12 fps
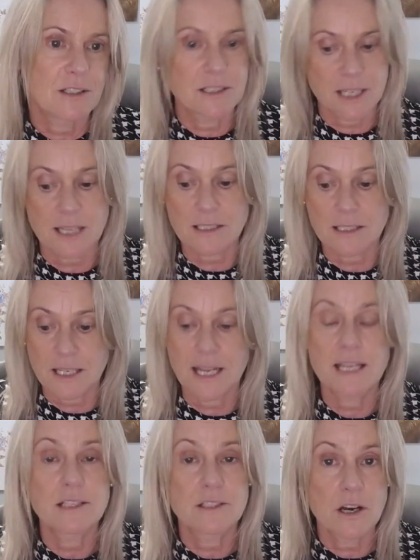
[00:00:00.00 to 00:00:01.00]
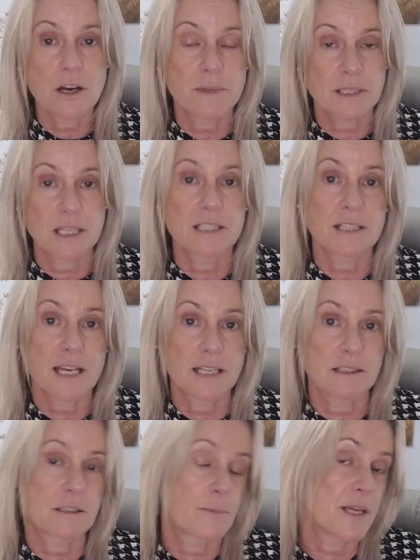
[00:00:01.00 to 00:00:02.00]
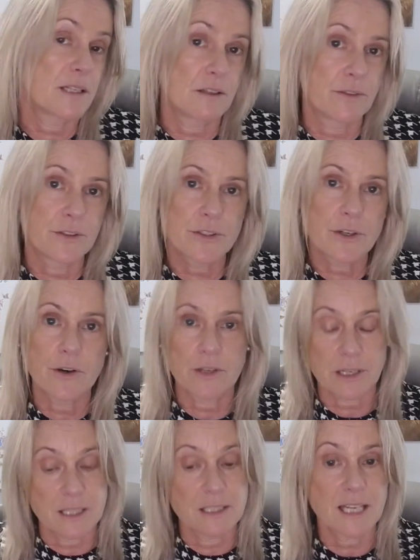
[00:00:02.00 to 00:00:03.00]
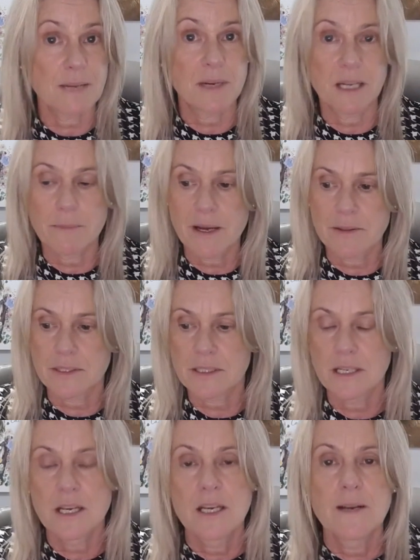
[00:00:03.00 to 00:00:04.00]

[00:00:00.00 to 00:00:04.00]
It does take time. It can take, depending on the dog, it can take many months.